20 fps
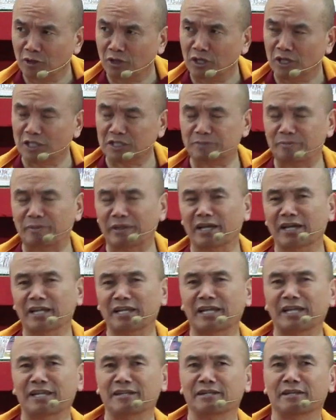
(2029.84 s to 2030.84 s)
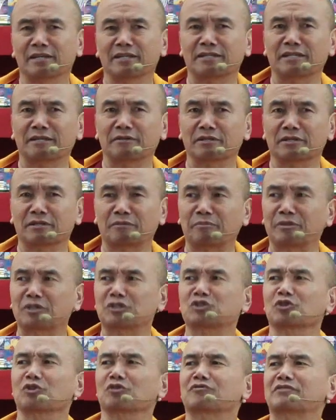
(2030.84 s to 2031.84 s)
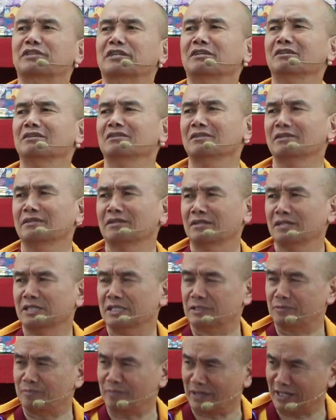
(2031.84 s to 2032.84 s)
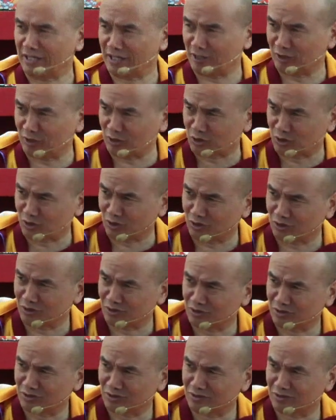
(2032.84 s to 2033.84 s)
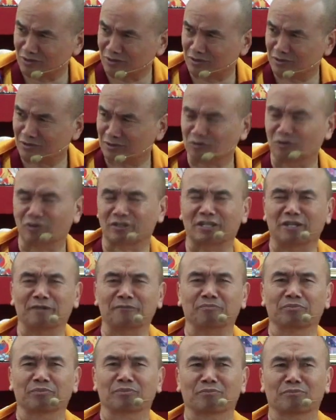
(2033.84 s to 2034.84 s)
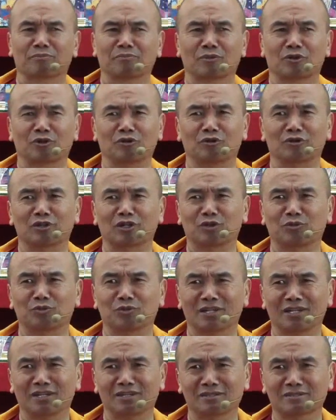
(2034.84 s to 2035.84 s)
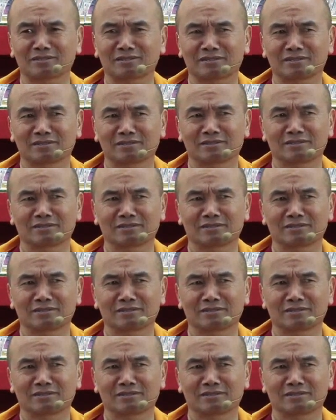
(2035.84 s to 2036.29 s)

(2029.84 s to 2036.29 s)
A spaghetti, the mixture of the spaghetti and sauce. Okay. Go ahead. Anyone else?